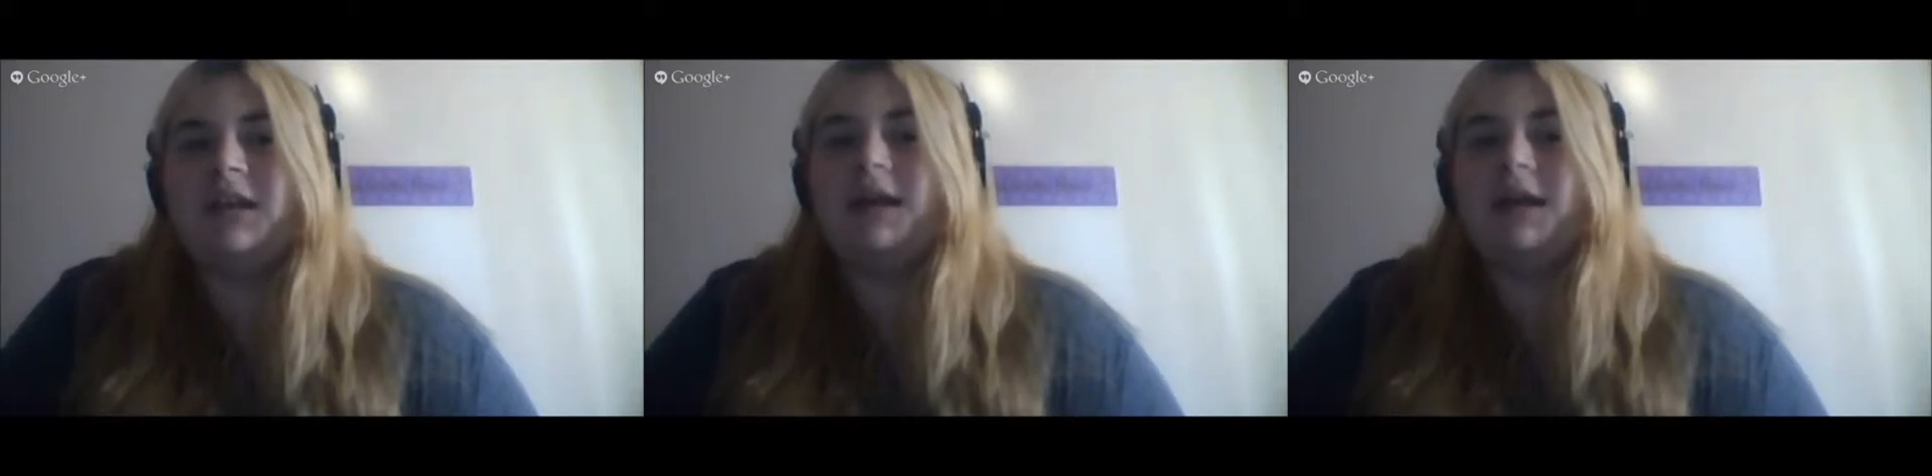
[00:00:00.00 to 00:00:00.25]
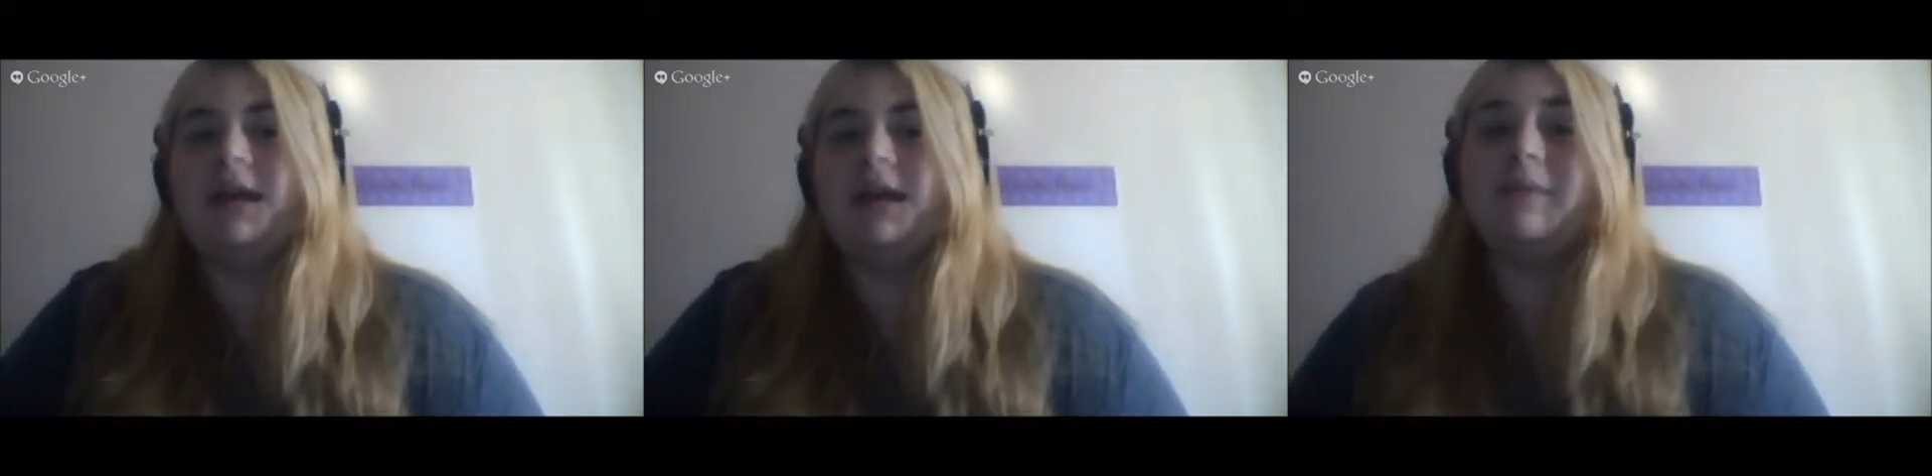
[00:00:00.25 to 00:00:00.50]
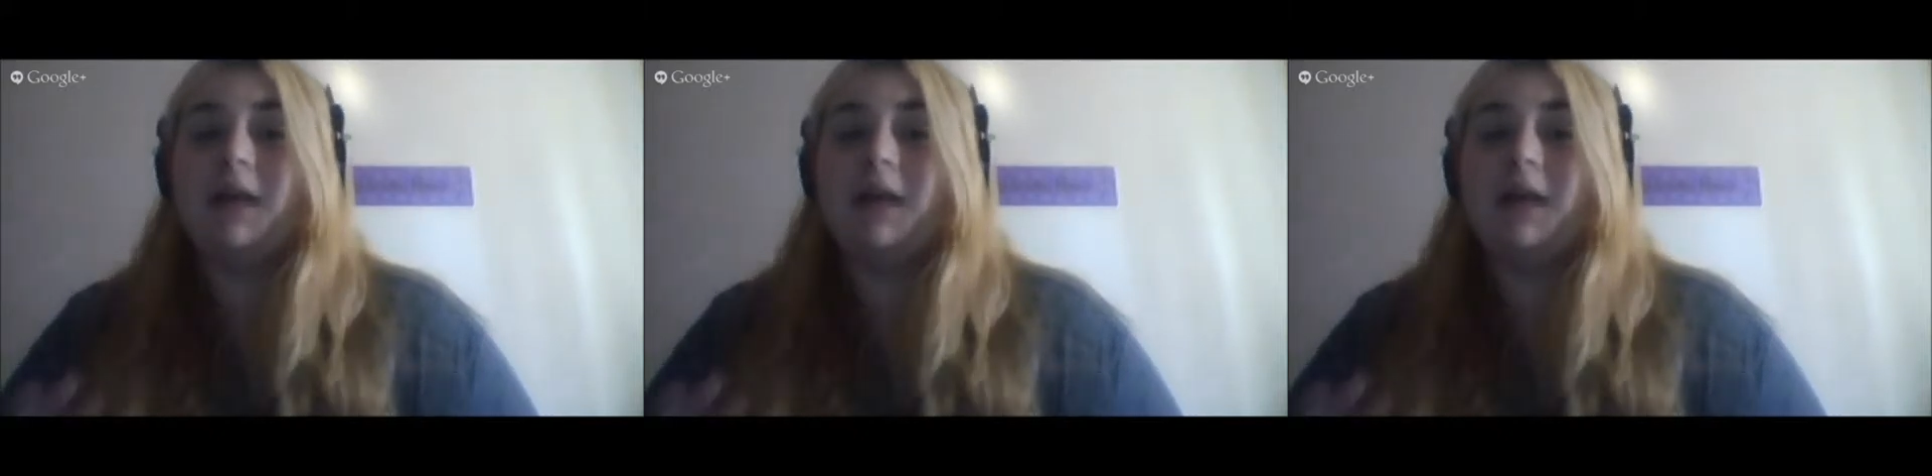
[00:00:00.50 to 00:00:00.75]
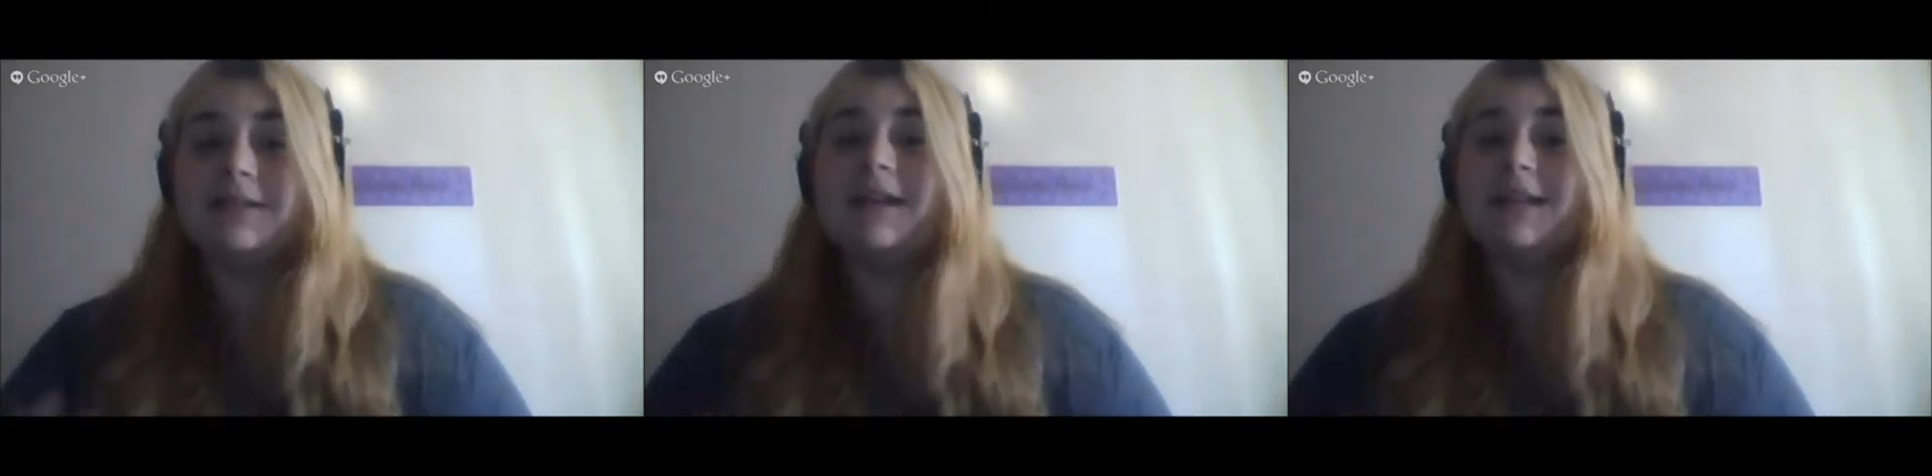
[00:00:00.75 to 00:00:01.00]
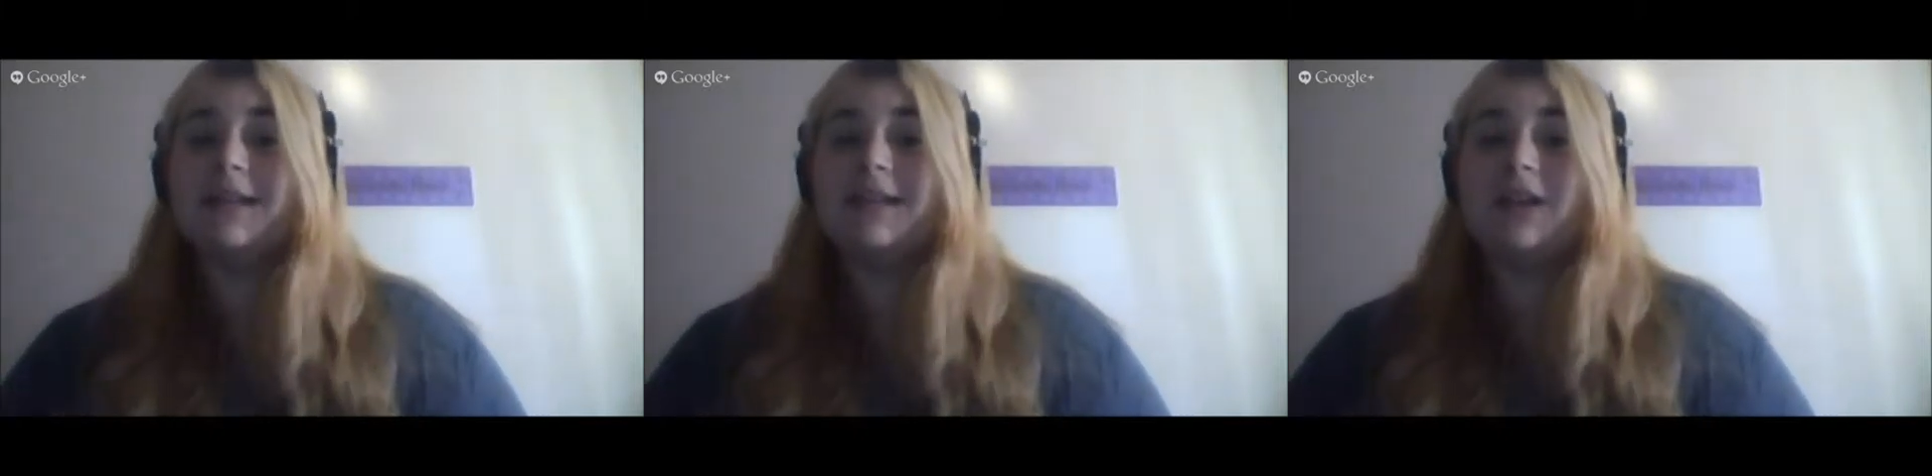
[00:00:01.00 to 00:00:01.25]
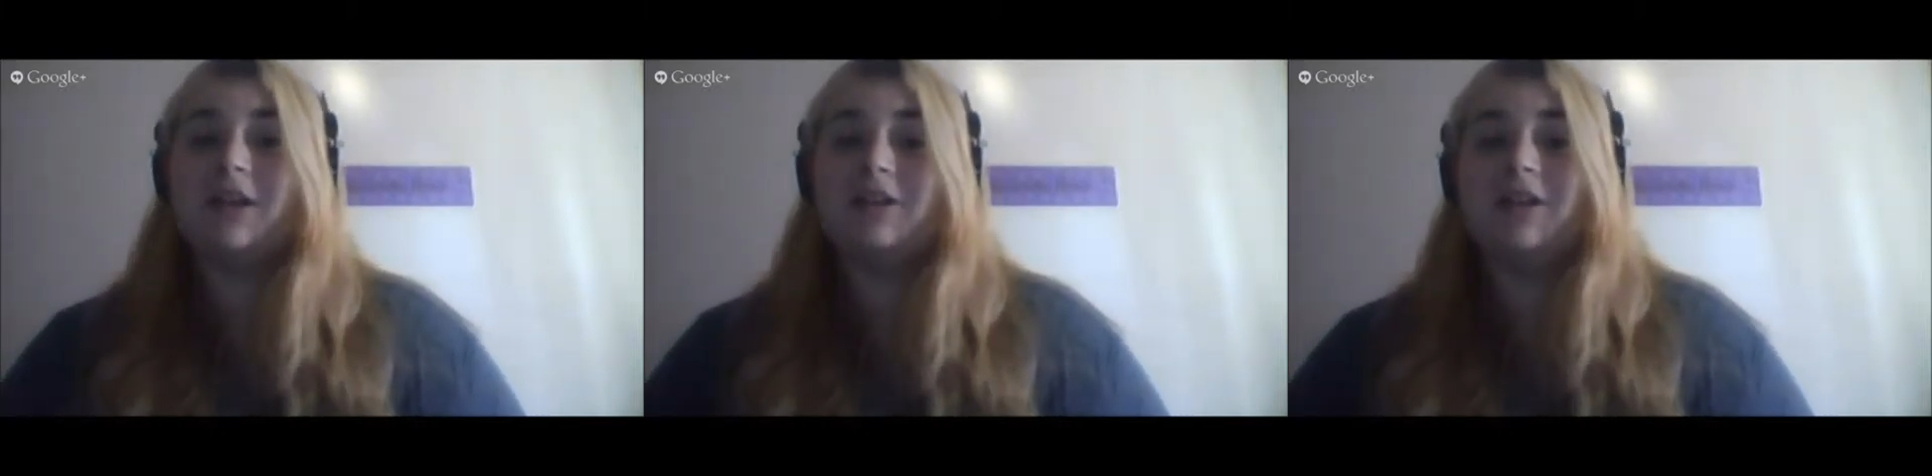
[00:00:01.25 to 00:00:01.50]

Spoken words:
and I'm not saying it's not a